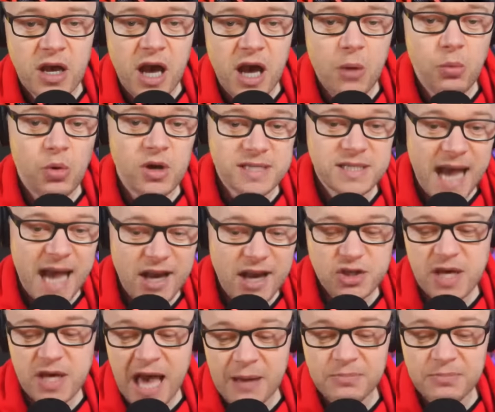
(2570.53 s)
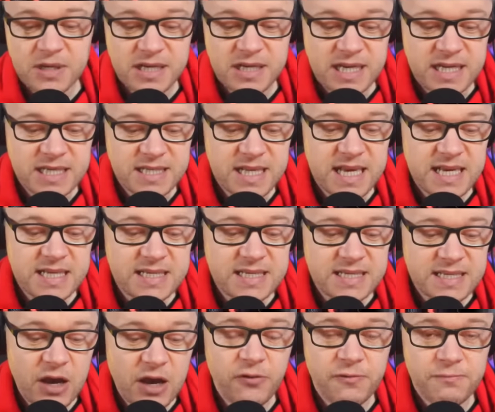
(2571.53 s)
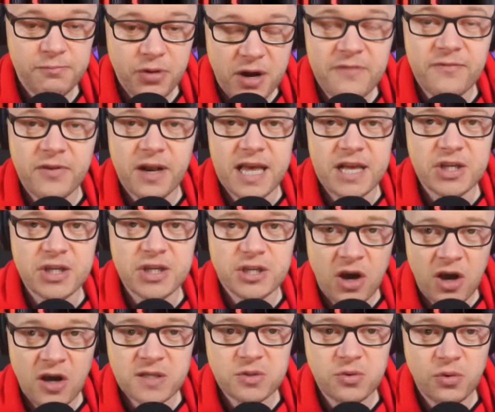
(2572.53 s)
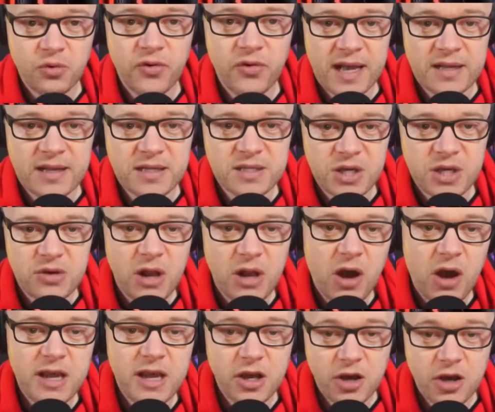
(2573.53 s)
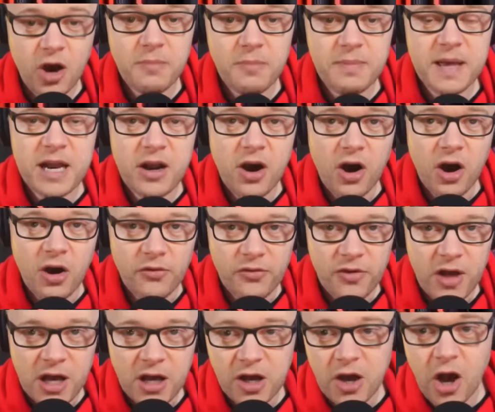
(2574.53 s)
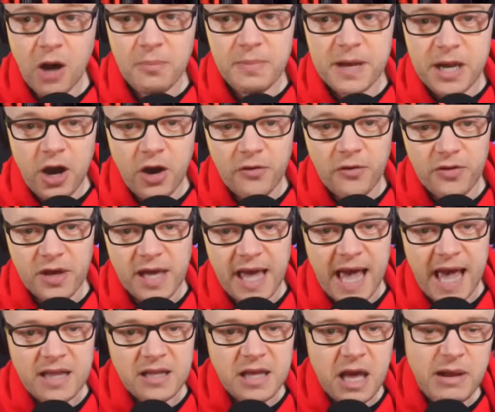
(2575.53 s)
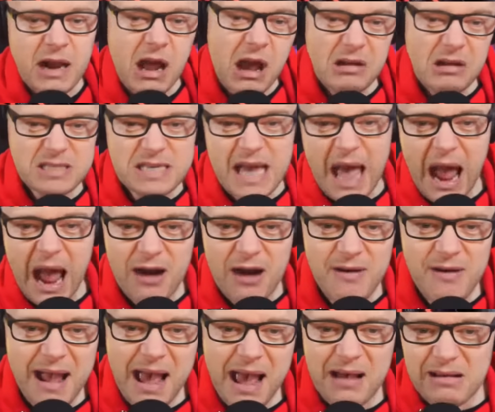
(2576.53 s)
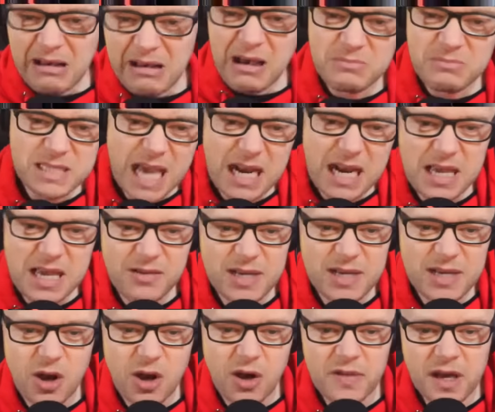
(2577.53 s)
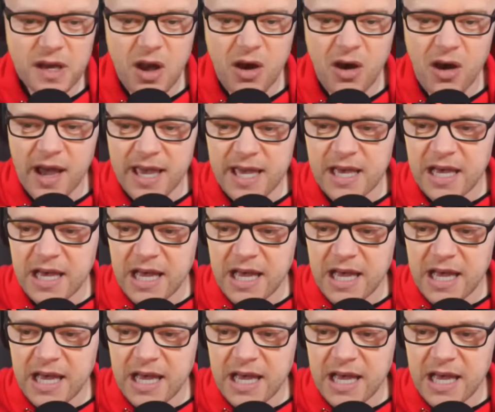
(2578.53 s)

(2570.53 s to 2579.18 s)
And what's actually happened is these self-privileged Arsenal fans who like gobbing off again, going, Arteta out, I'm telling him he's not the guy.